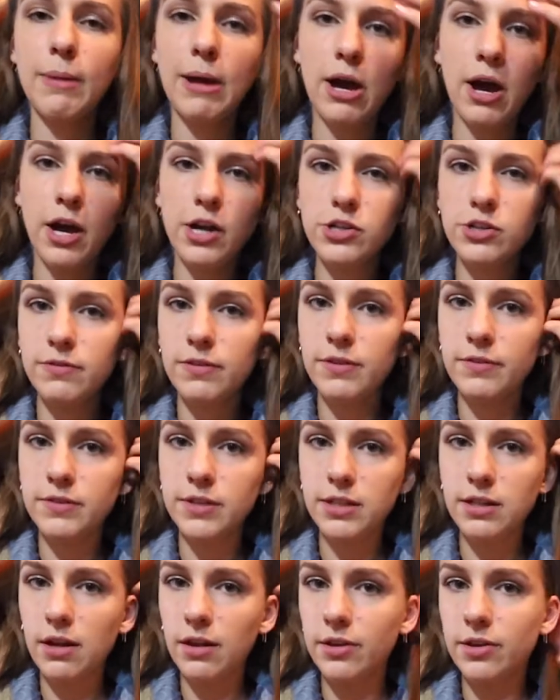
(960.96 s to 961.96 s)
about
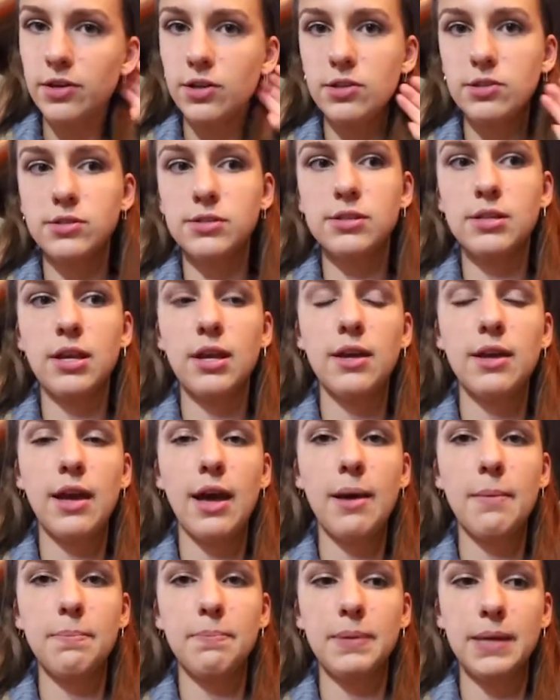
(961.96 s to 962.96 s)
$150
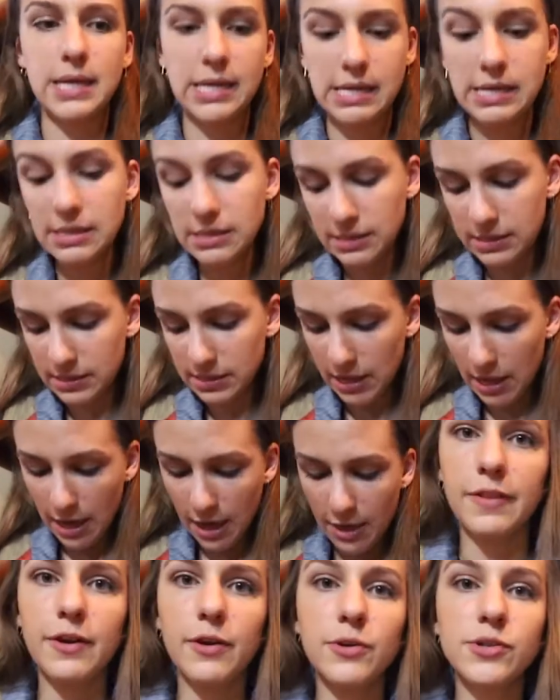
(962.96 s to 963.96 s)
a piece.
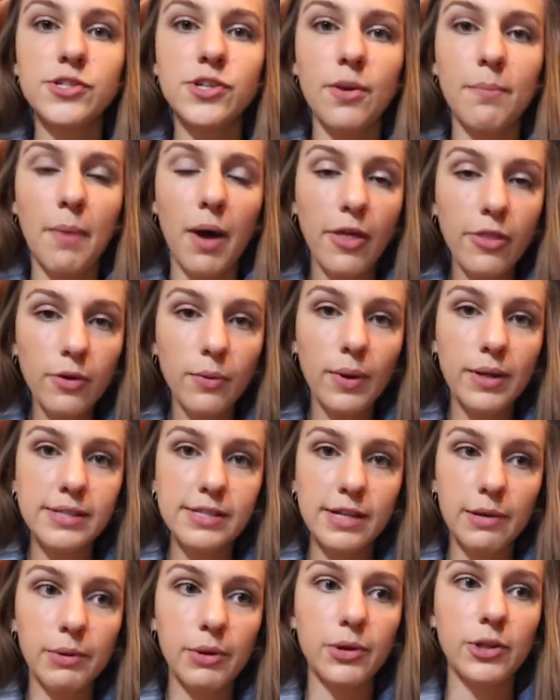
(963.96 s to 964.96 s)
There were some other ones
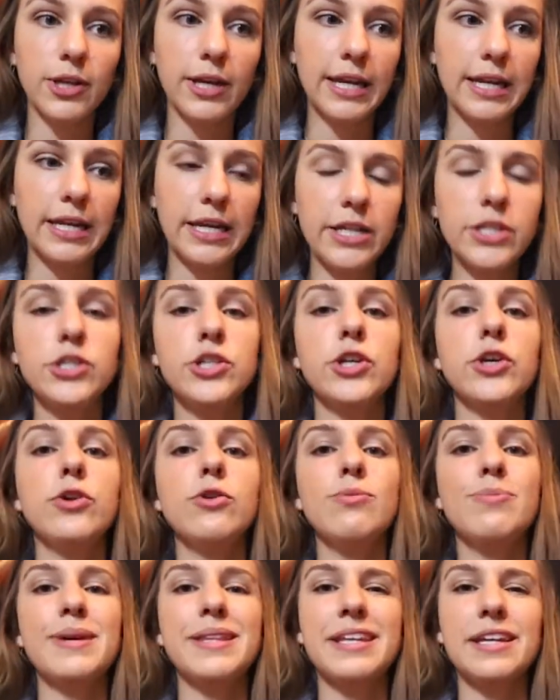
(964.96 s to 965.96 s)
that we were looking
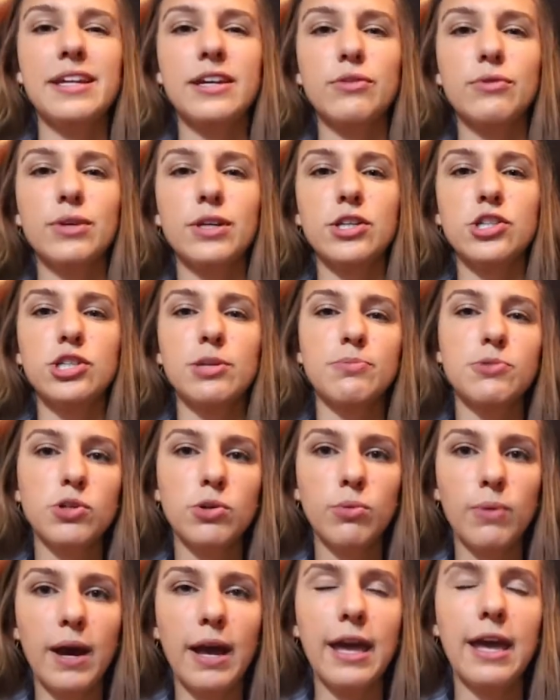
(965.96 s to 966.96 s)
into, but they didn't really ship to
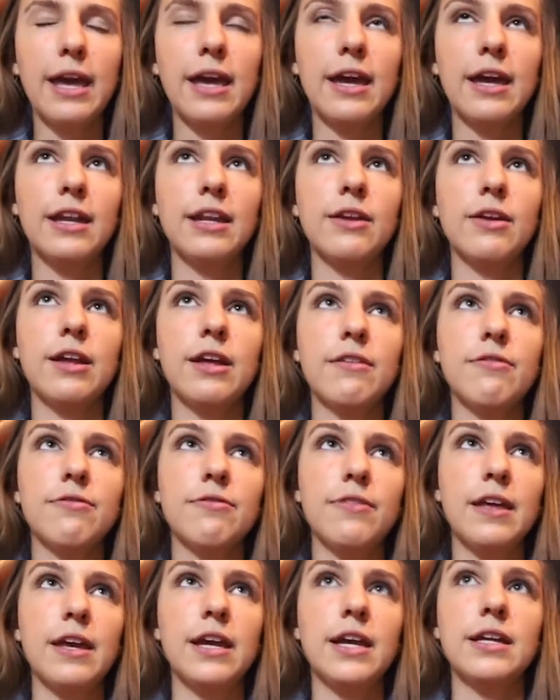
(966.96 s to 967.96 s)
Hawaii, and if
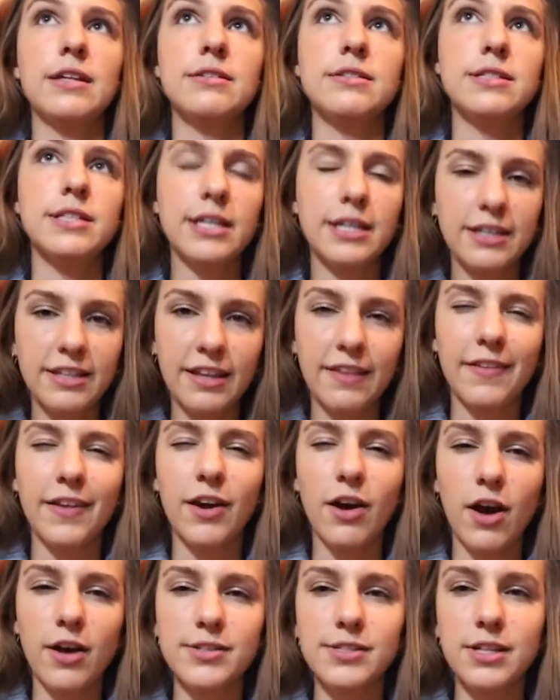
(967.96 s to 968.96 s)
they did, then they
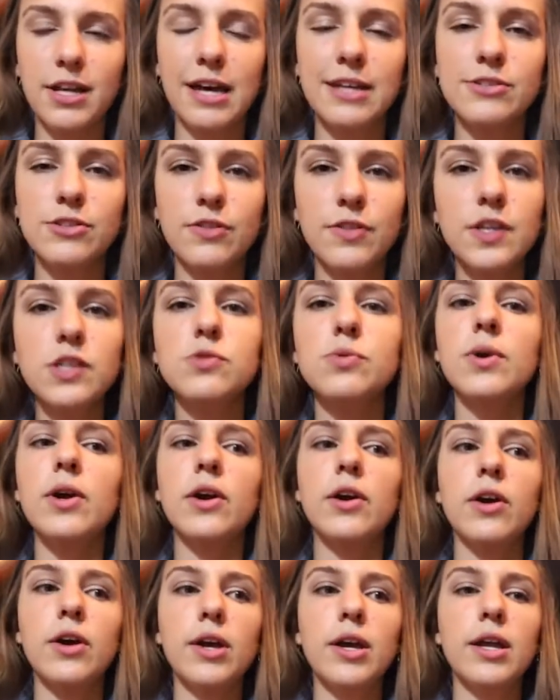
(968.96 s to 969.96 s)
cost a lot. So these were a
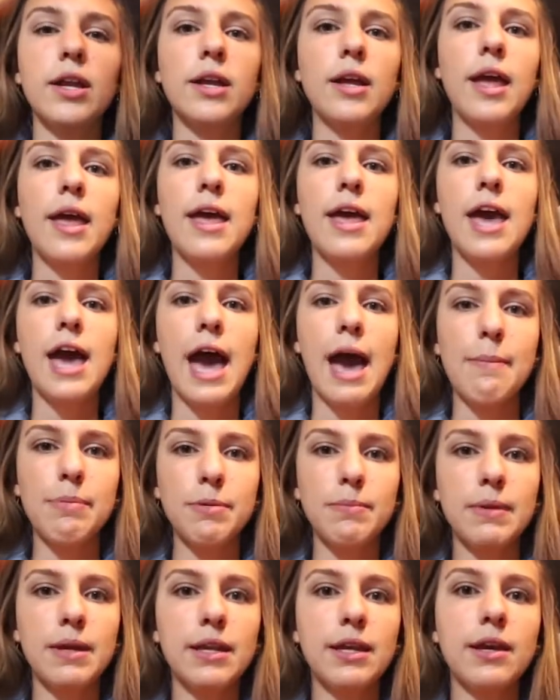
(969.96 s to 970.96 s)
good
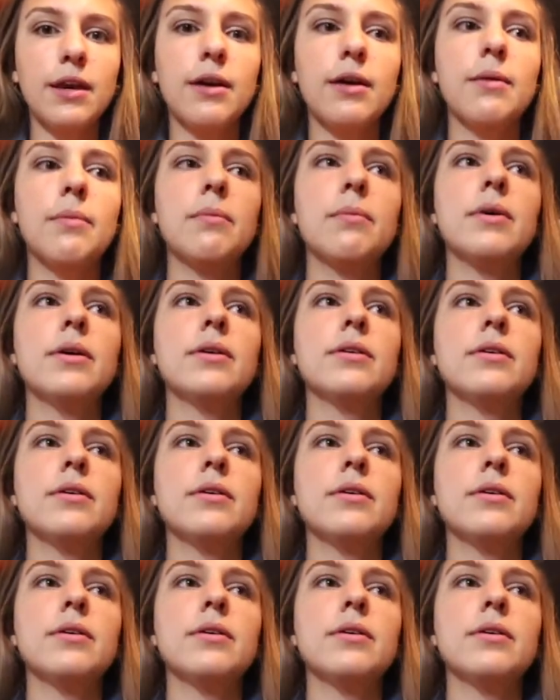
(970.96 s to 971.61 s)
happy medium